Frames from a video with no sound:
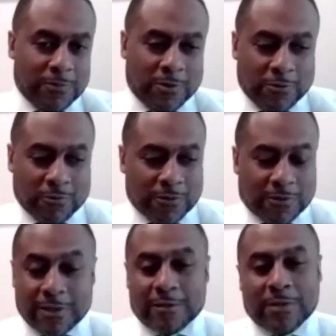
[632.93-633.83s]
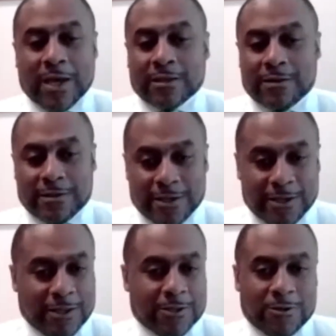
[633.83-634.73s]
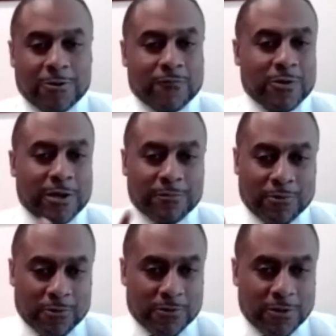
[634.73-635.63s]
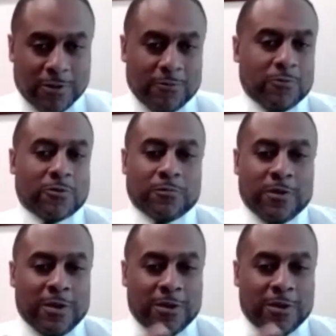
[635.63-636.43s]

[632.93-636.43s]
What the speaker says: there was this saying back in the day, like, if you had a person who was